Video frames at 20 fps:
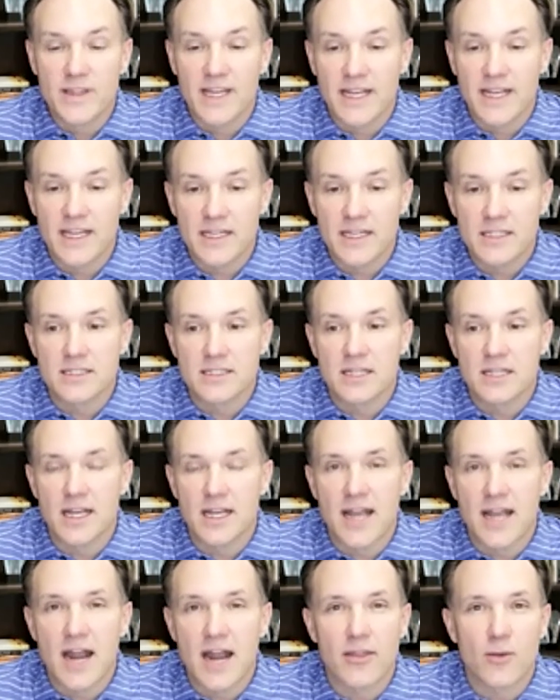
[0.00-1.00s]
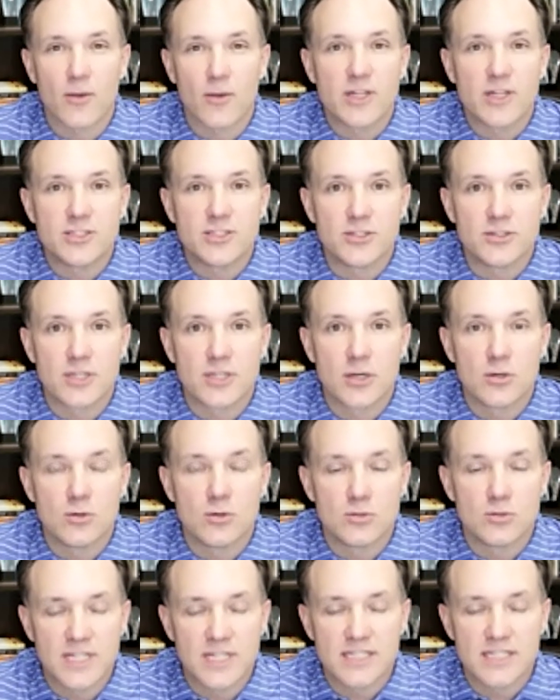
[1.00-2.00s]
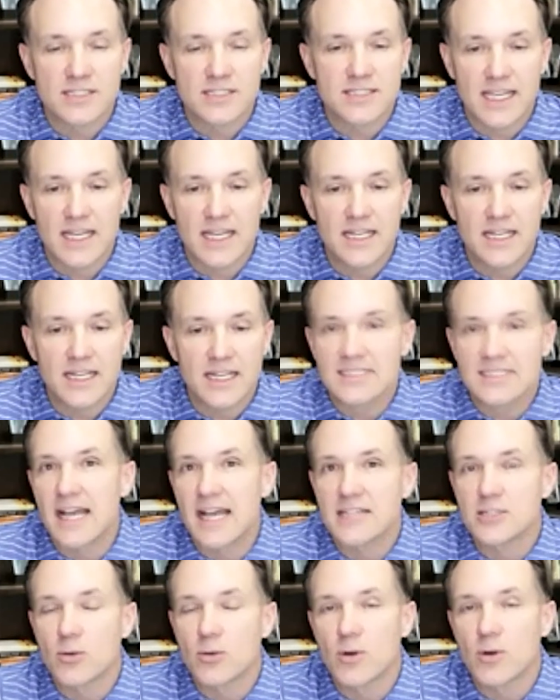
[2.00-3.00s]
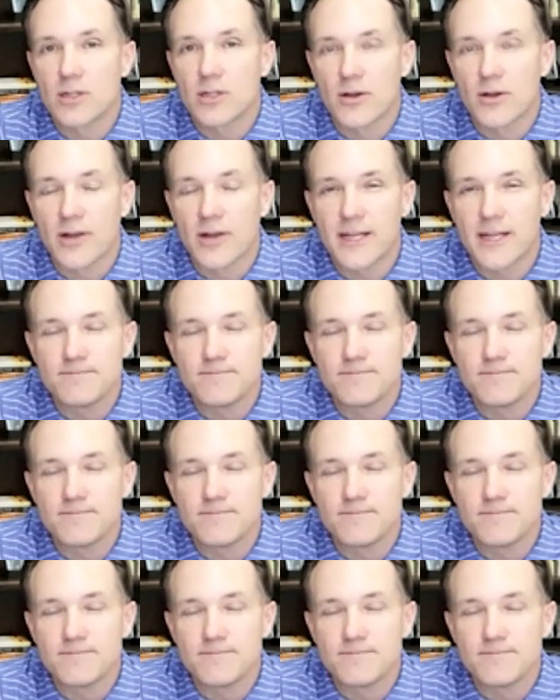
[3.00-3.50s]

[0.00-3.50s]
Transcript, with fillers: is and how do they reach you. So tell us again exactly where you're located.